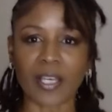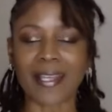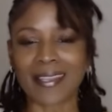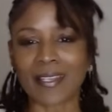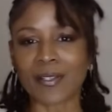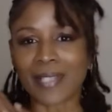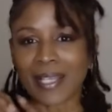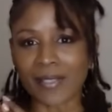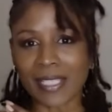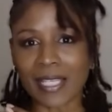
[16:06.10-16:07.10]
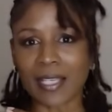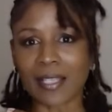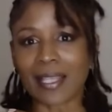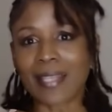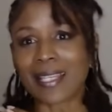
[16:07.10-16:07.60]
and they're now
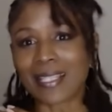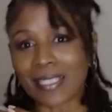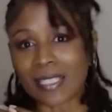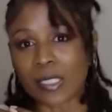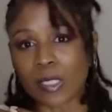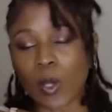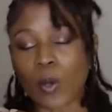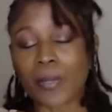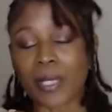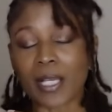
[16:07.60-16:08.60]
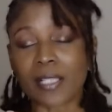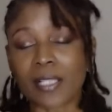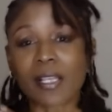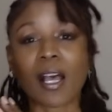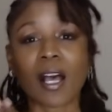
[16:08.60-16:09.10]
saying that they did so
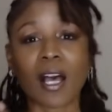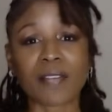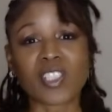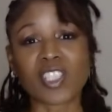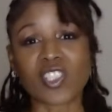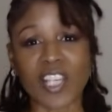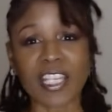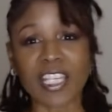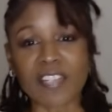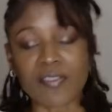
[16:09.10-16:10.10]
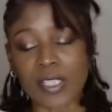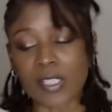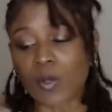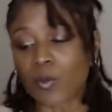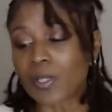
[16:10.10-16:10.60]
because of DJ Envy.
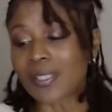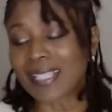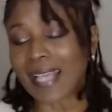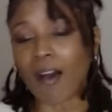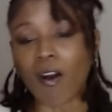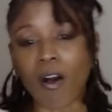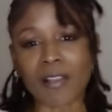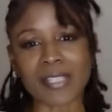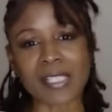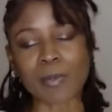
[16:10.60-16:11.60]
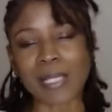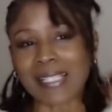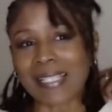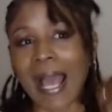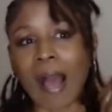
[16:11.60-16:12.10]
So we'll see how all of this
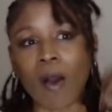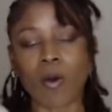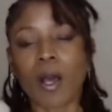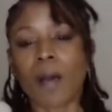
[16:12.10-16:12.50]
plays out.